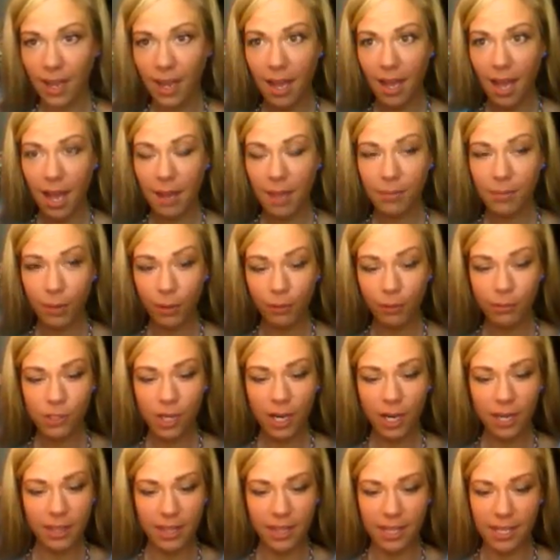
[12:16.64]
I blow
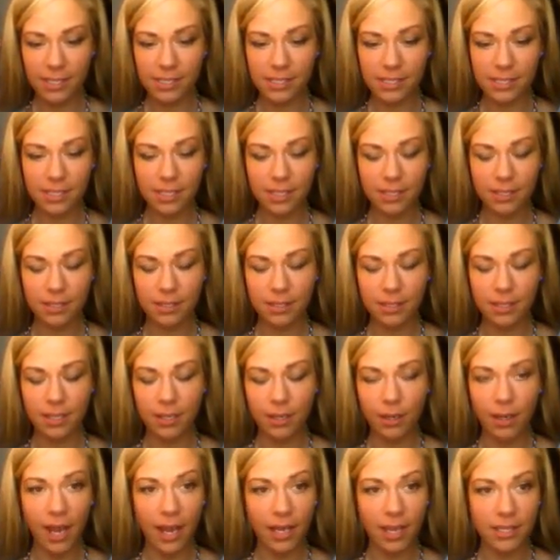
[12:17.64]
dry this.
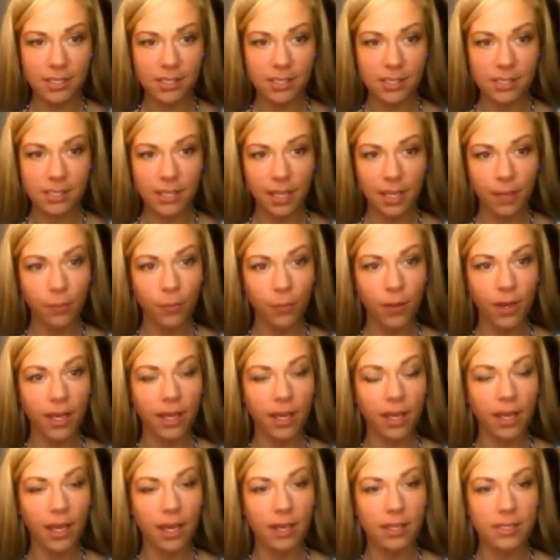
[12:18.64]
It acts the same
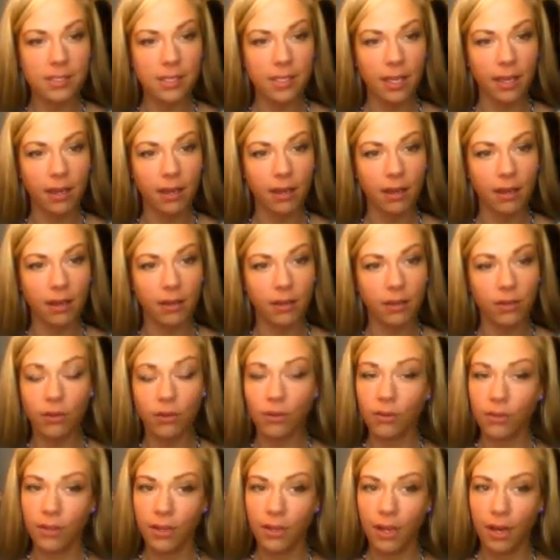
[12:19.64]
way as a
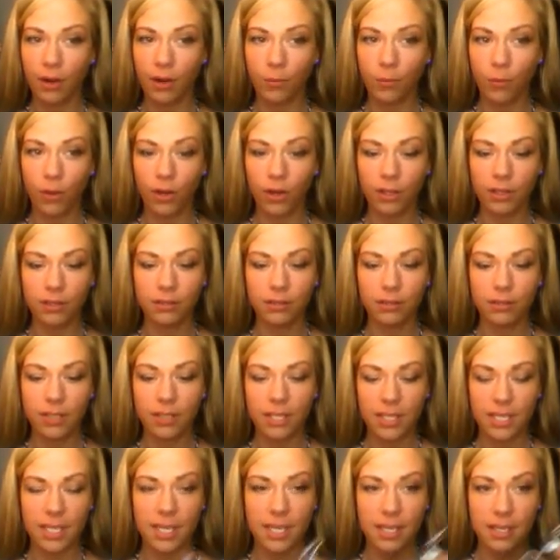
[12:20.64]
curling iron would.
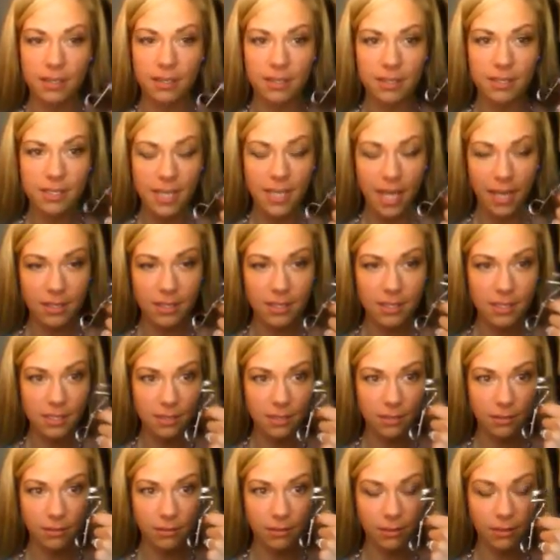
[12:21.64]
The heat sets
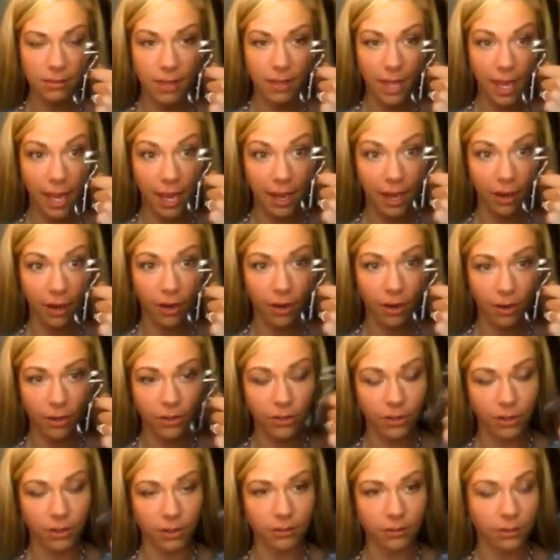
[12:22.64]
the hair
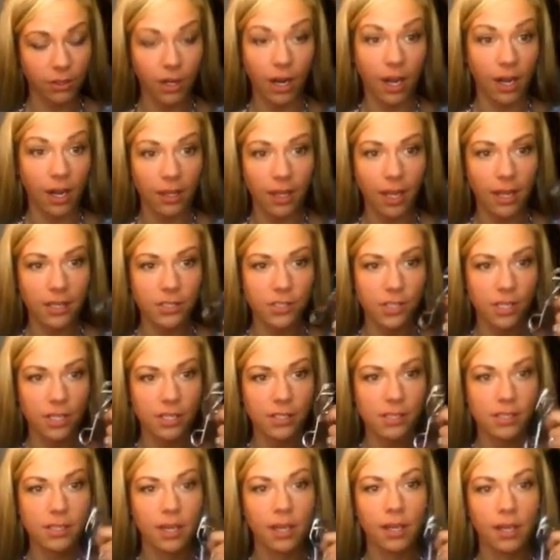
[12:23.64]
on your
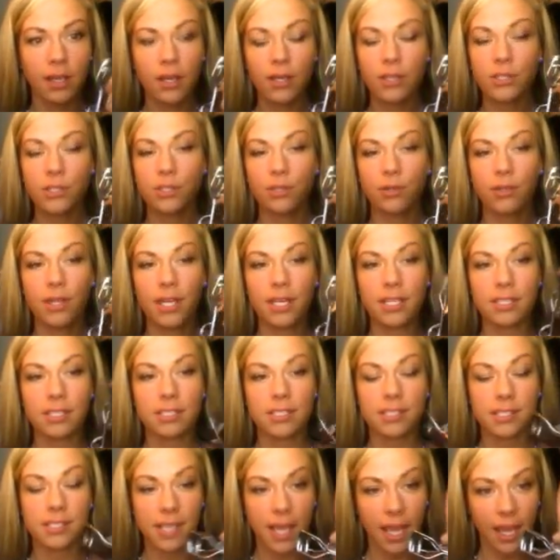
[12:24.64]
eyelashes, so they
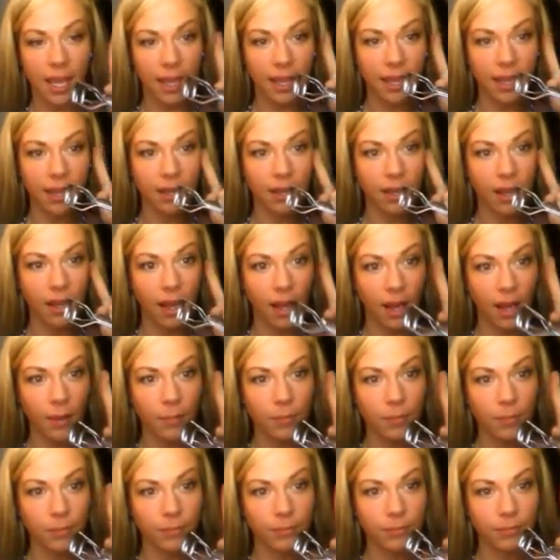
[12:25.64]
stay
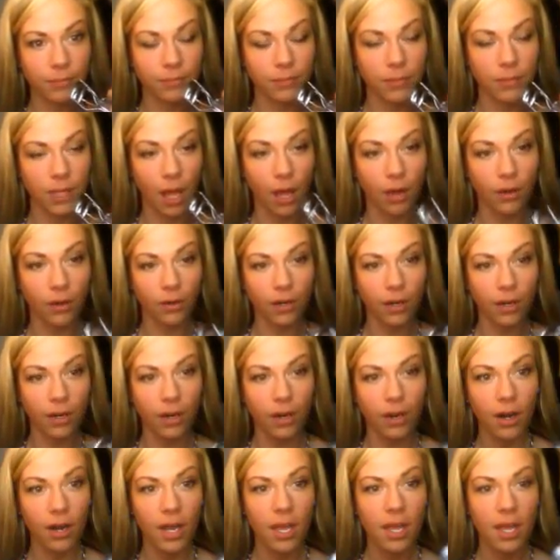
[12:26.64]
up
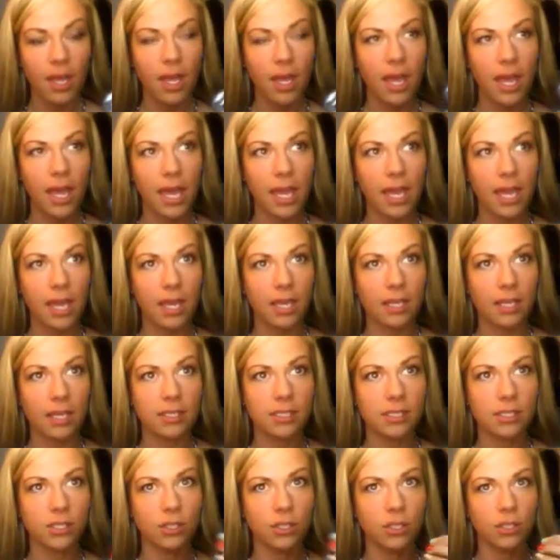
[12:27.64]
longer,
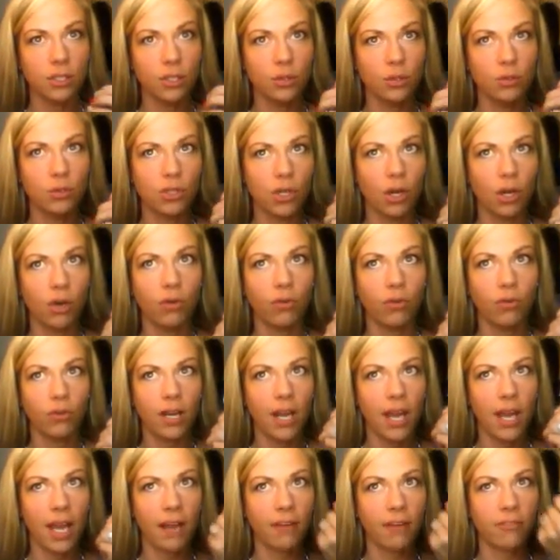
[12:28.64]
and you don't
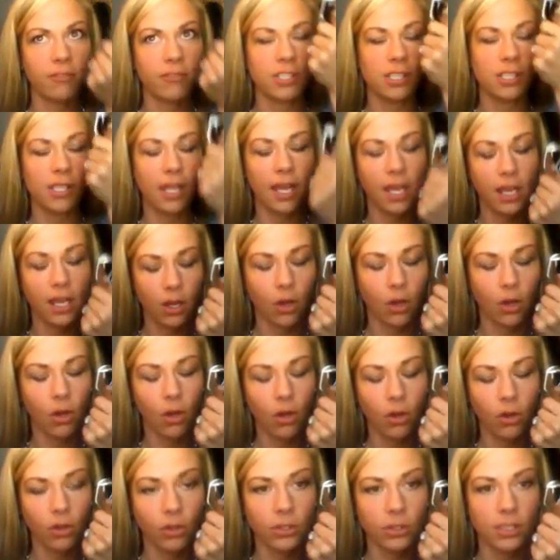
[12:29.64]
have to
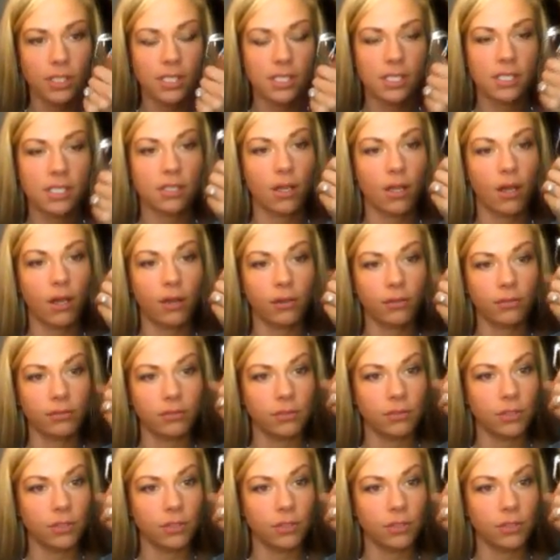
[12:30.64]
hold it as long.